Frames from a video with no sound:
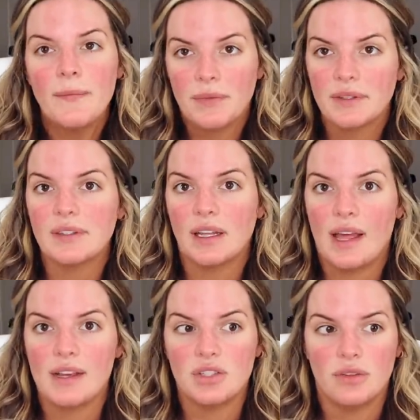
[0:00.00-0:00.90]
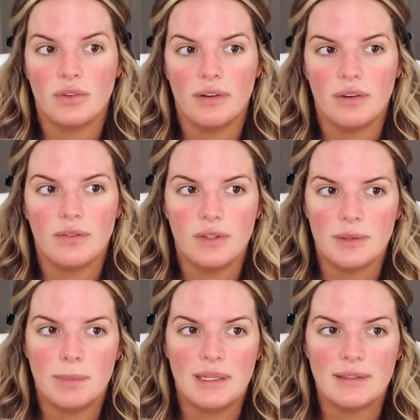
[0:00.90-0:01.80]
This is gonna last you forever if you use
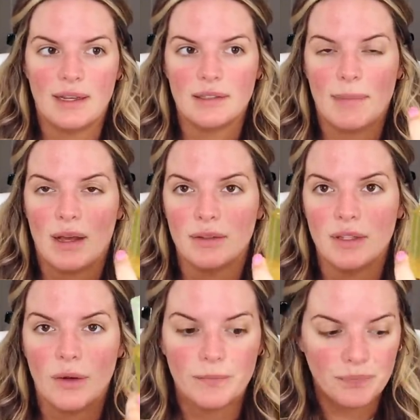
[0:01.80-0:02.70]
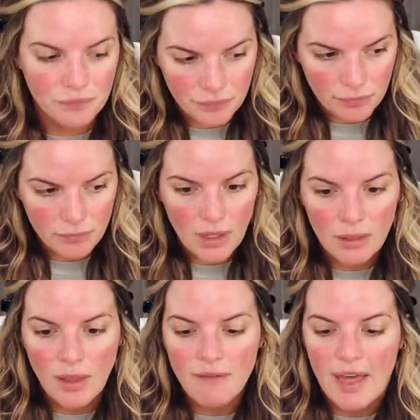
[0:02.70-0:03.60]
a pea size amount. So Love